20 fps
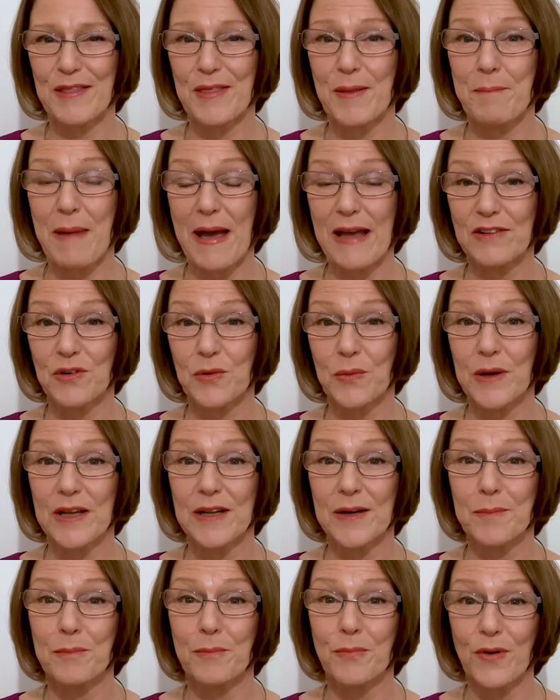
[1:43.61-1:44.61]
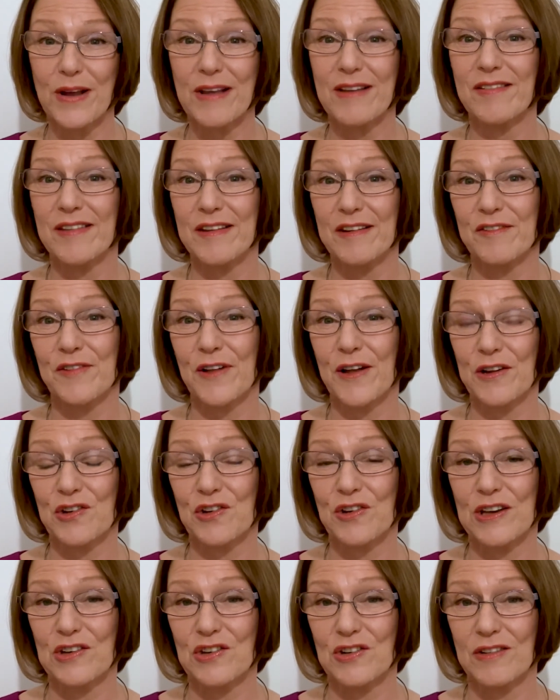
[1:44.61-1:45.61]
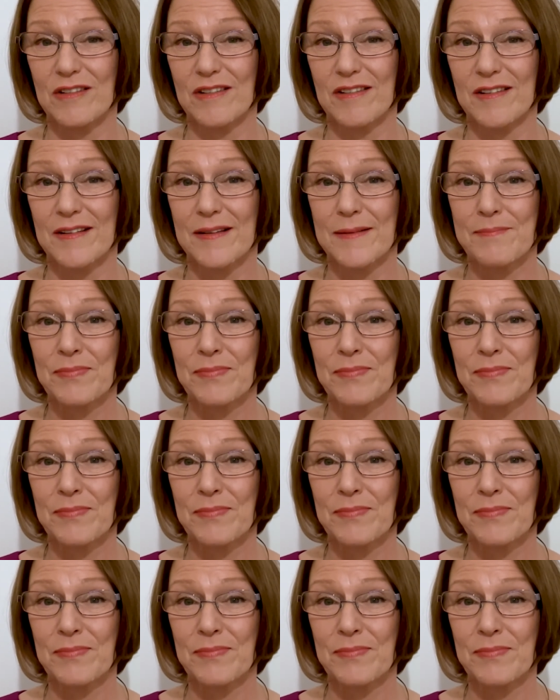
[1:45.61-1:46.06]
the better we can embrace these fluctuations